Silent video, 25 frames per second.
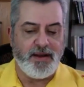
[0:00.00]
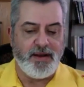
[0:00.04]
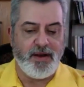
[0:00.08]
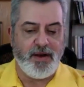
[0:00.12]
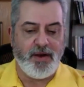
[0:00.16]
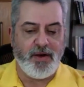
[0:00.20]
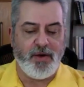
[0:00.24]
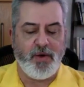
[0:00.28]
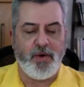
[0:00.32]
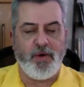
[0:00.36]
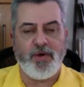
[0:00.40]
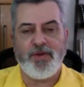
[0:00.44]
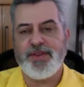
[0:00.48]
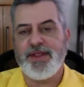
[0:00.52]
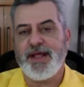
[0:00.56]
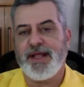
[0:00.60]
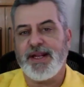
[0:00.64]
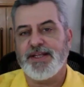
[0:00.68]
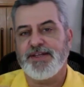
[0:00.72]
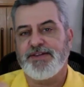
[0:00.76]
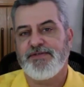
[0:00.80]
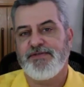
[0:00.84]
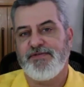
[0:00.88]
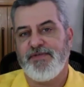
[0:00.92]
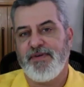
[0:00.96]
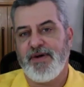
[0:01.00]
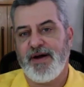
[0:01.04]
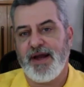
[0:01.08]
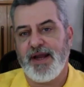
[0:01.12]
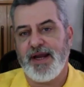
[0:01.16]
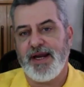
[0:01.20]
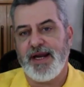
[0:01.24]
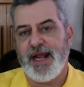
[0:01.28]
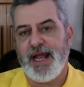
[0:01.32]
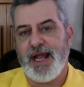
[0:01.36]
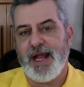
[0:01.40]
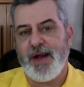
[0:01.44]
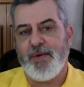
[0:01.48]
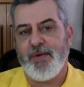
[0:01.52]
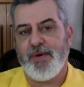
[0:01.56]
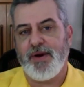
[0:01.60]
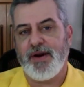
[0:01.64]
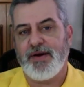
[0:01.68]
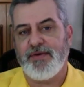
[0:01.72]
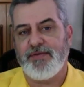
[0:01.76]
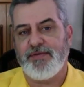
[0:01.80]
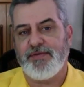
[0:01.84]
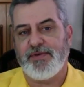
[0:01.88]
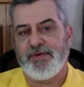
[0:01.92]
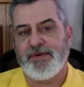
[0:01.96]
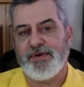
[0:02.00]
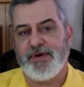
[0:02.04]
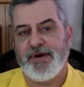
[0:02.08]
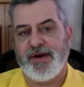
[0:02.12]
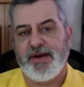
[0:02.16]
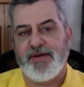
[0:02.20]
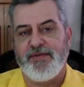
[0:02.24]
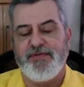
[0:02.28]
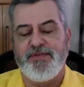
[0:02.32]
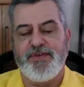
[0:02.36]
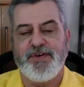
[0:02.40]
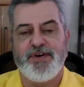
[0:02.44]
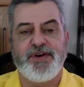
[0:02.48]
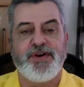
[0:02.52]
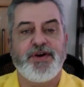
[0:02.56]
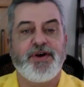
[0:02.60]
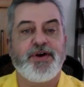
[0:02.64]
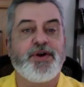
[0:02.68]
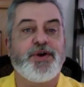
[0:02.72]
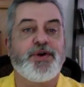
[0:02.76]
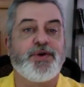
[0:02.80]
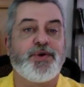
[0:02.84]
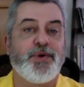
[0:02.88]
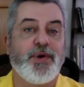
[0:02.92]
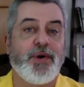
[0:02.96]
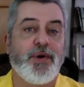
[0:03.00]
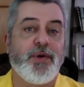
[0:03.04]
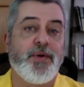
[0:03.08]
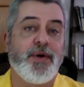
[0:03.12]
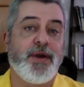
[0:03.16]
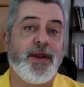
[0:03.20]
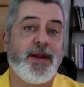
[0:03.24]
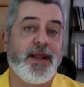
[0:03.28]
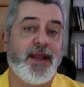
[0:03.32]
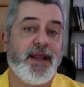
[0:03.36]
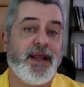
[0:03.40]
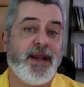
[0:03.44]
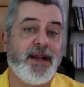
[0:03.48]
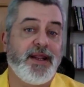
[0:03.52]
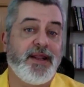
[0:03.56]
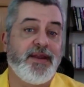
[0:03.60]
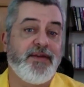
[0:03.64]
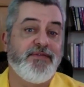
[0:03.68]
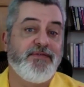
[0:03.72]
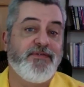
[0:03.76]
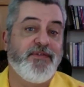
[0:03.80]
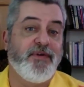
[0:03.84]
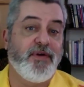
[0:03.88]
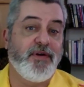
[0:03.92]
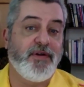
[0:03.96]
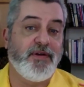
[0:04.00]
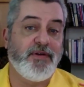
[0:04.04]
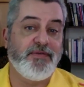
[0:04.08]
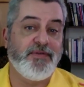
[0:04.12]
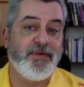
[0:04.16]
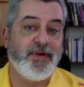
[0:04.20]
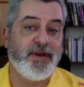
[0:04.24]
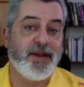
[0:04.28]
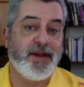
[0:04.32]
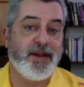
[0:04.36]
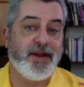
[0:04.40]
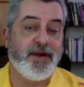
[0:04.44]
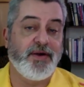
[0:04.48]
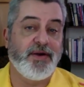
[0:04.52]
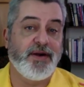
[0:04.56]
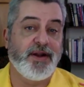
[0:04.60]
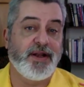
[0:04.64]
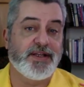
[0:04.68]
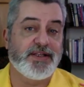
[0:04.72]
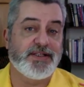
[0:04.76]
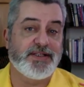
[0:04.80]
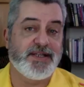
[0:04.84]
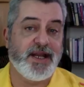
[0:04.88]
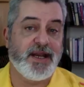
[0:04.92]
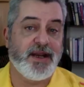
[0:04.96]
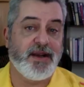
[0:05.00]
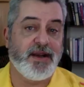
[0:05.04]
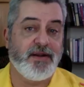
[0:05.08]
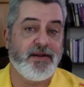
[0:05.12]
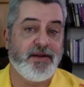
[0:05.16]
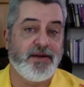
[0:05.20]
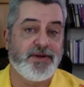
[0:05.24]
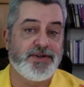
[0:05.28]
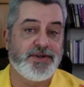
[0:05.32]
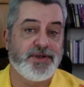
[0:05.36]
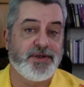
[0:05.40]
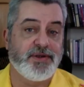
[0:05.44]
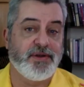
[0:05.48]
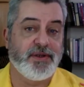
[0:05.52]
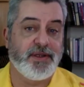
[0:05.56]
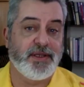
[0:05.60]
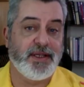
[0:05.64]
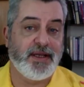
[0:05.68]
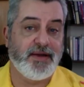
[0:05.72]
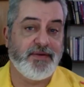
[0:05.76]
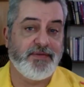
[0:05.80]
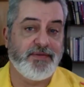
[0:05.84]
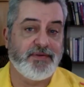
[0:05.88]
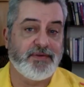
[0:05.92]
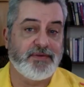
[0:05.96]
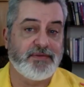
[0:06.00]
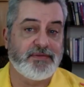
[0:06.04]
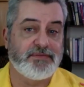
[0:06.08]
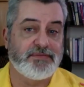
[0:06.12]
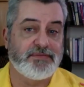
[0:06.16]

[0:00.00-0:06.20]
All that is fine. However, if you're not growing and evolving on a psychological level,